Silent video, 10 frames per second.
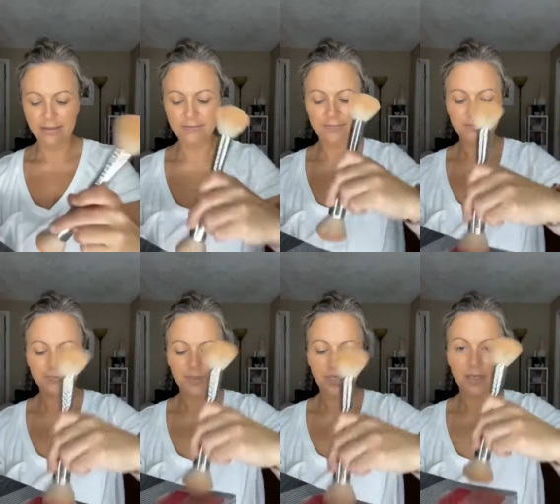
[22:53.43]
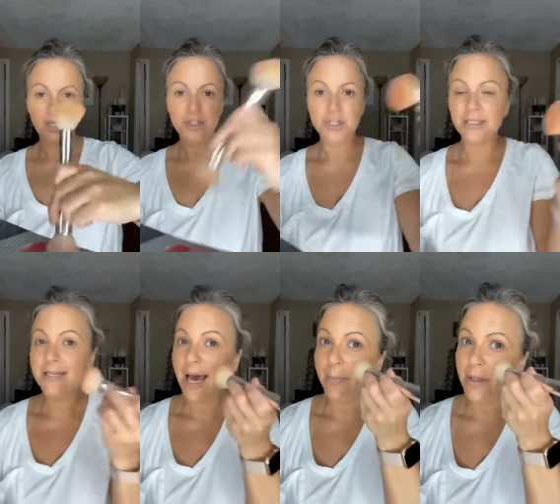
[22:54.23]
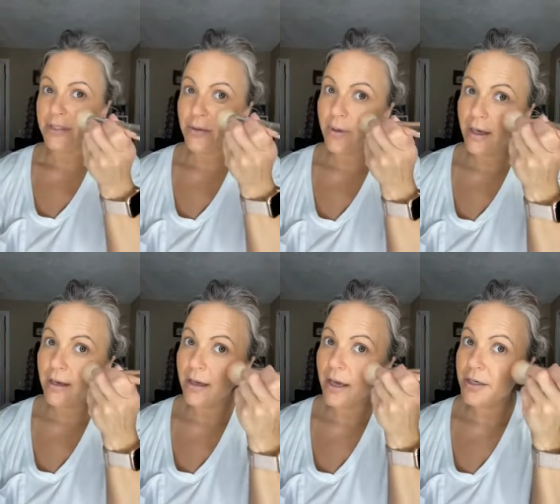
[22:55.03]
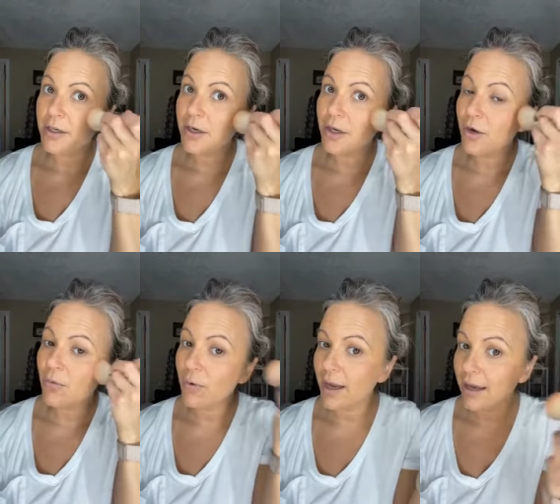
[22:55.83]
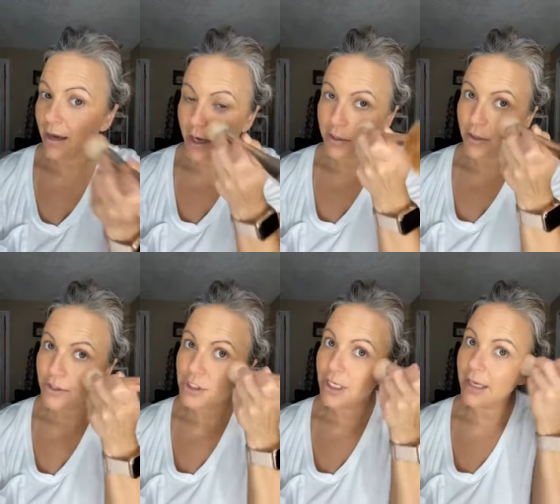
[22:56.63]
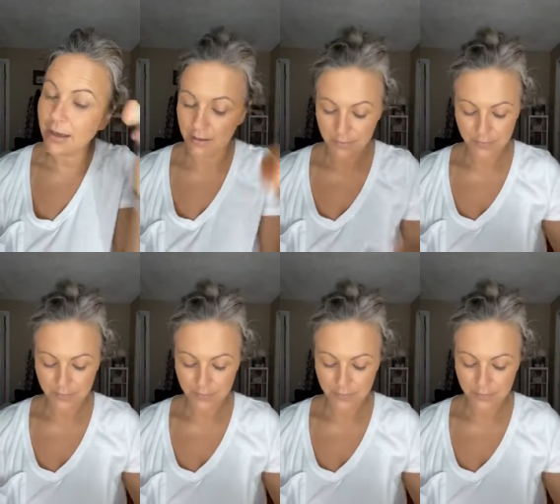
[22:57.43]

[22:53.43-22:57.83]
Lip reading: You're just going to tap into it and you're going to go right on your cheek.